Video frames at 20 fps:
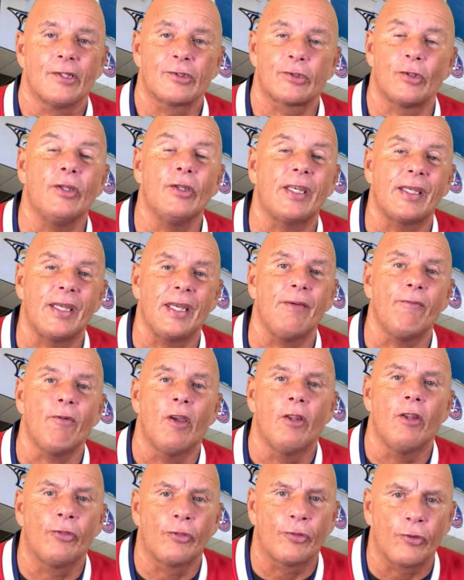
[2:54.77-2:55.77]
So they give
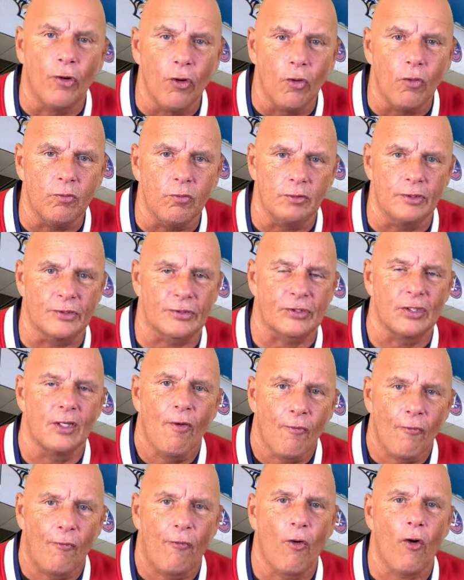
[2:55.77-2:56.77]
tools
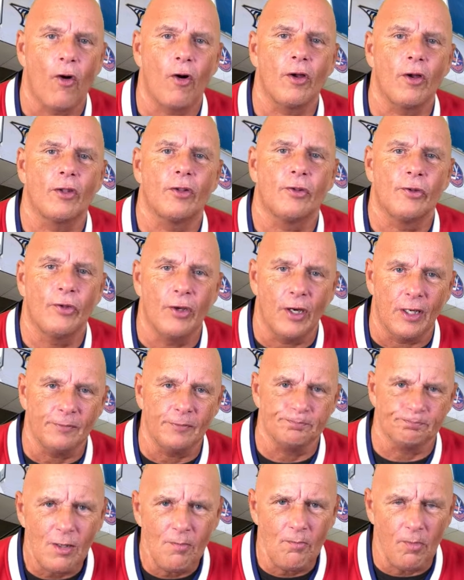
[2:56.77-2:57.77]
for
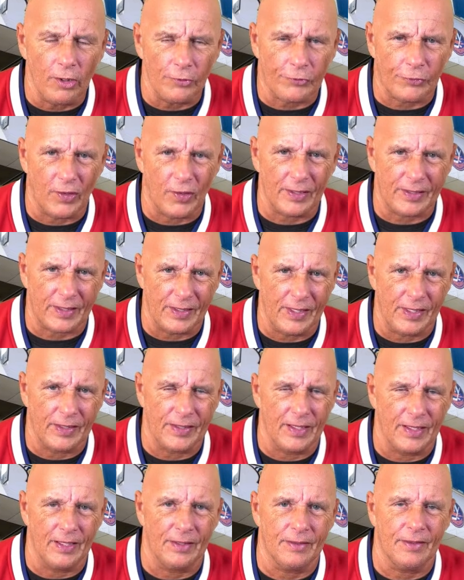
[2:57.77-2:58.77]
the Montreal
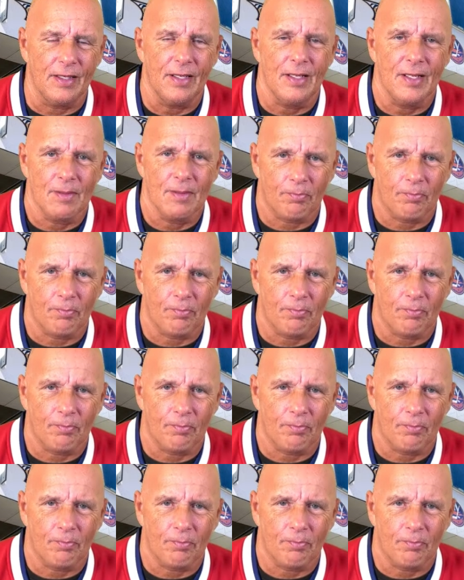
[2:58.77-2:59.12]
Canadiens